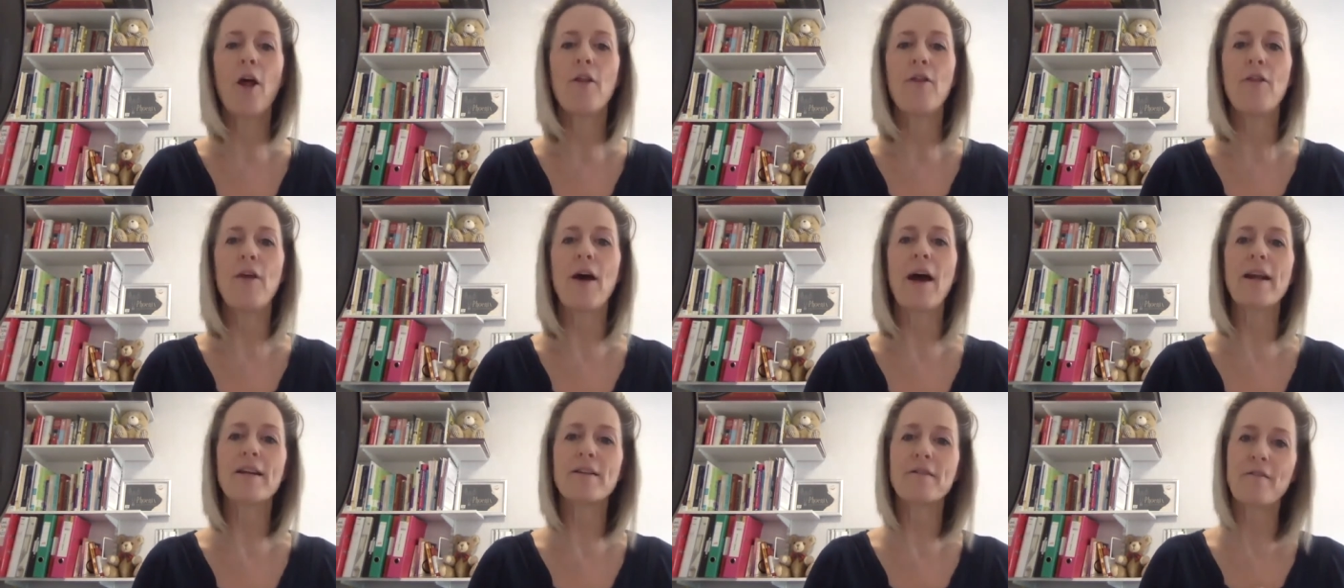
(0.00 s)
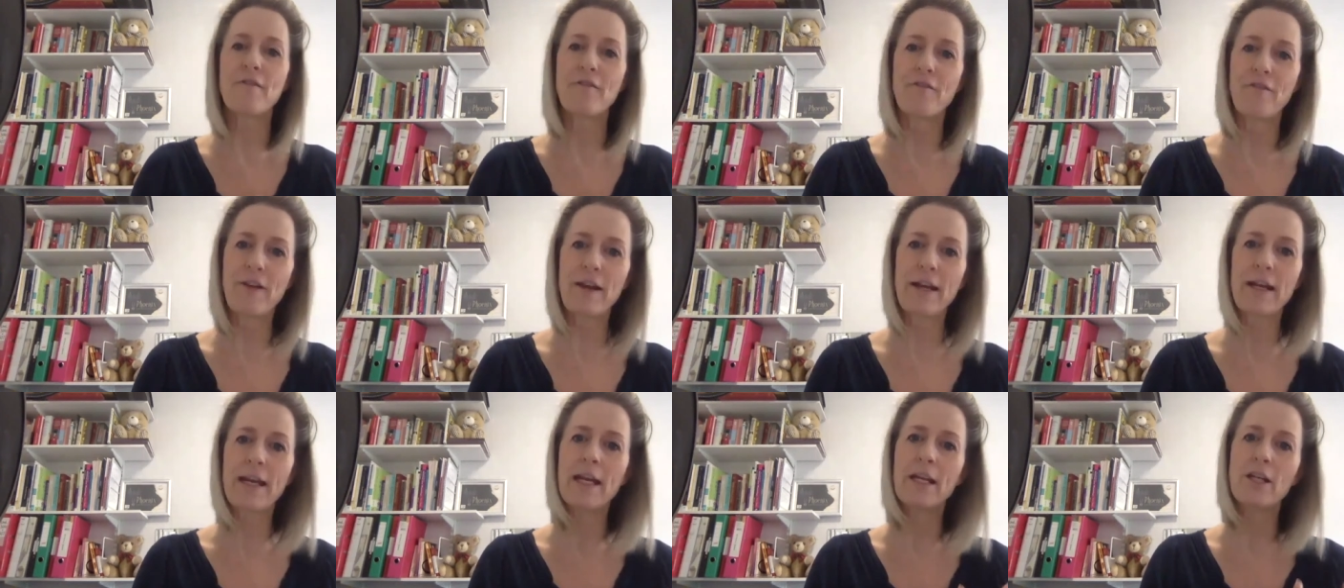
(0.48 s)
that
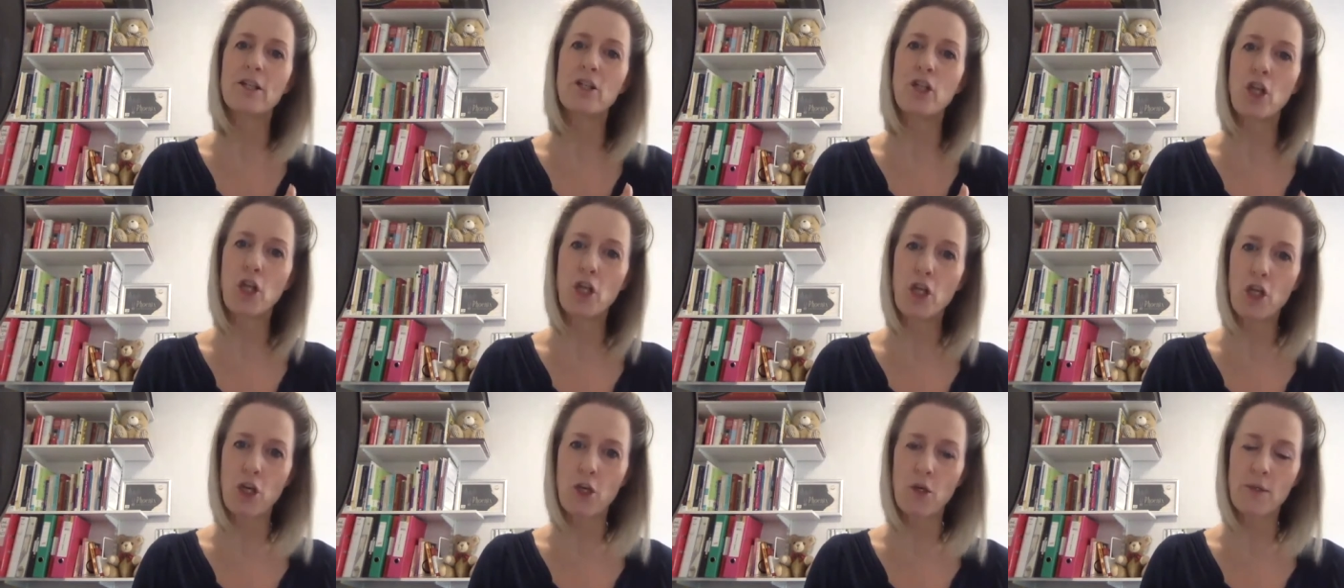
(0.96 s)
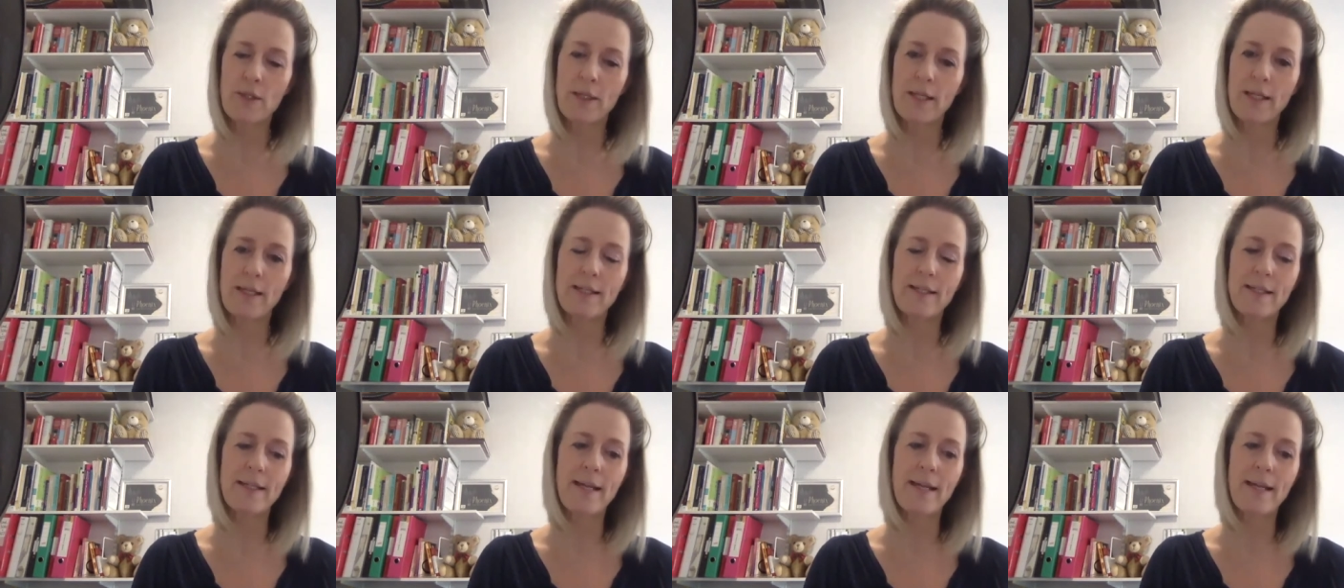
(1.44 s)
Phoenix uses.